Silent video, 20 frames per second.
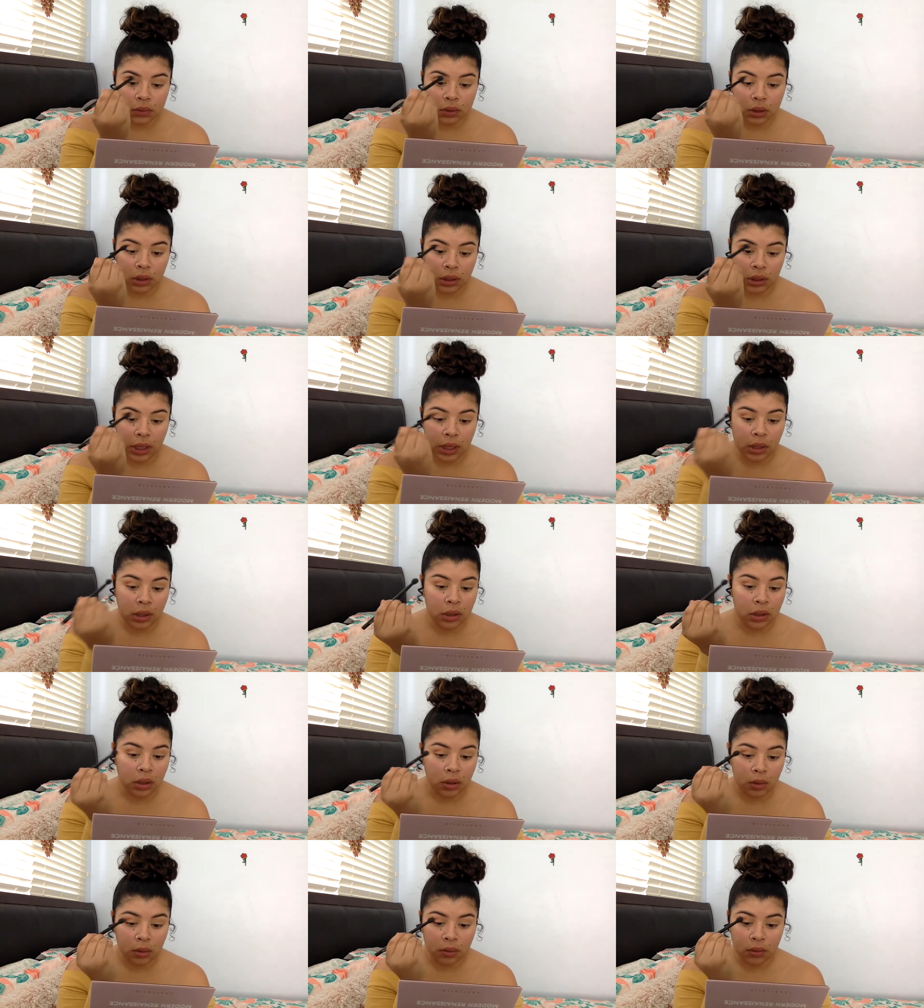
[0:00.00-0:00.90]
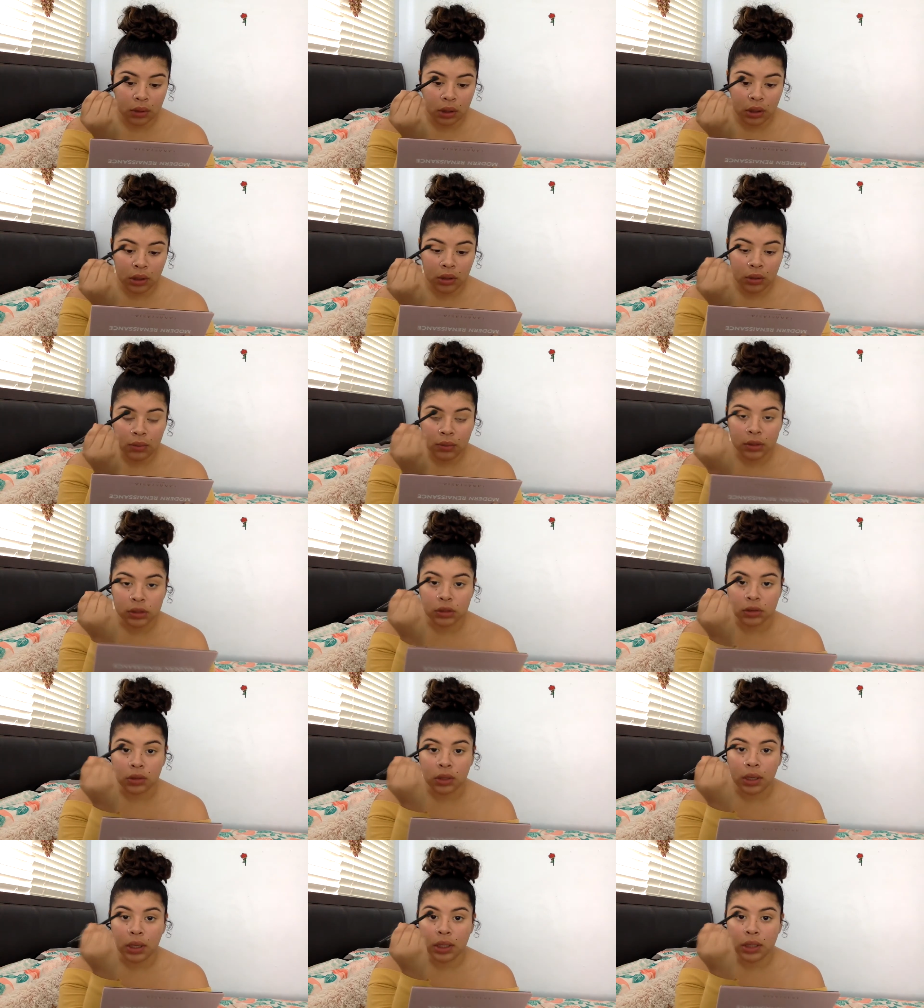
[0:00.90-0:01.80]
I don't know about
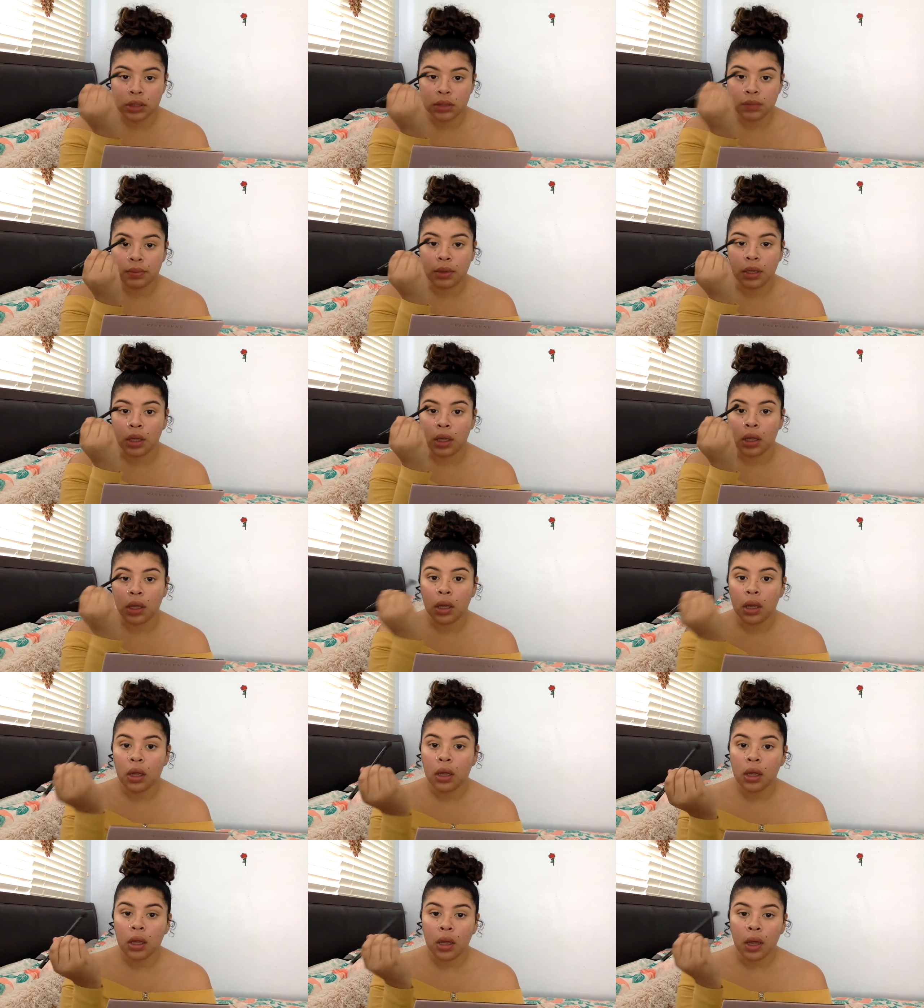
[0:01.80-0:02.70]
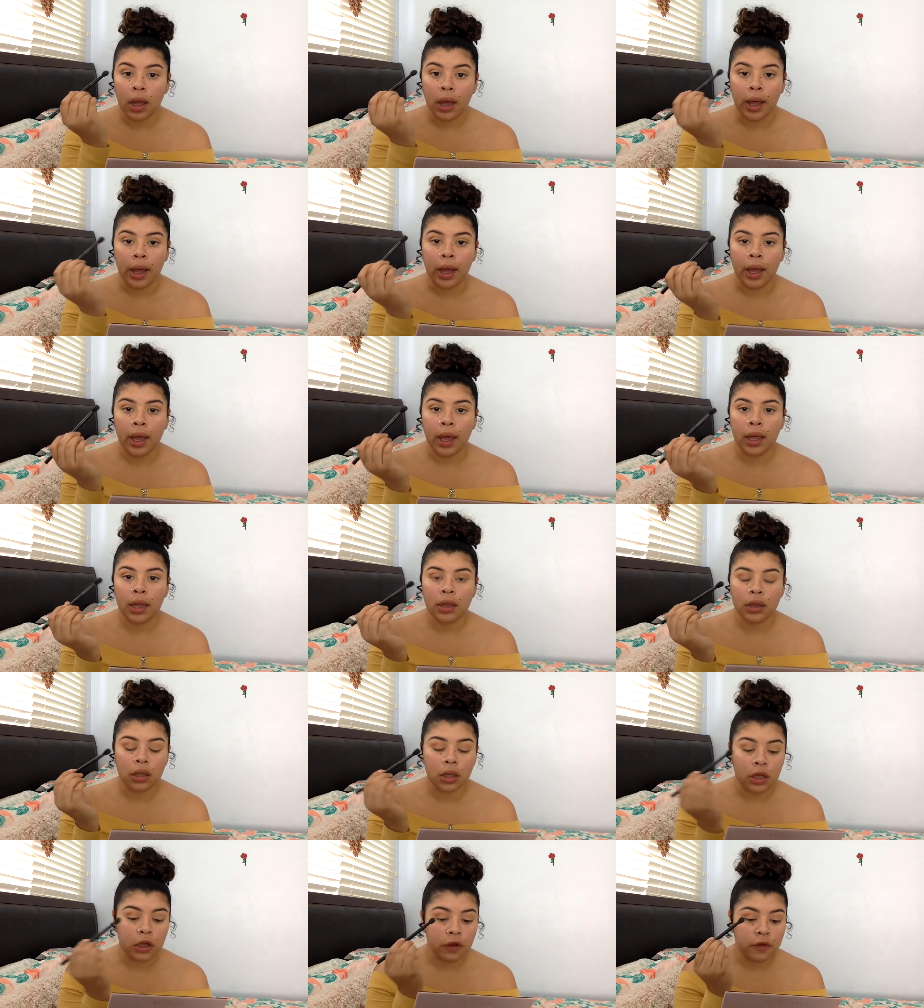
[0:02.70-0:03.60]
you guys, but I
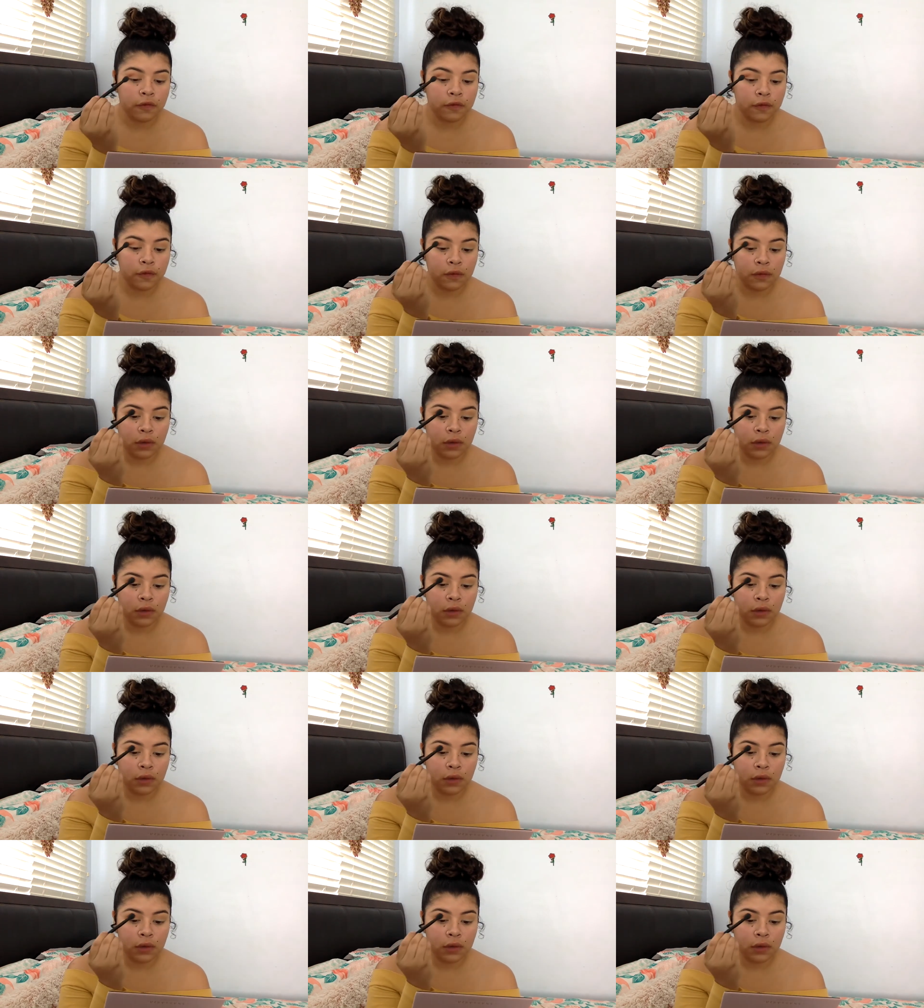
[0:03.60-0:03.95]
love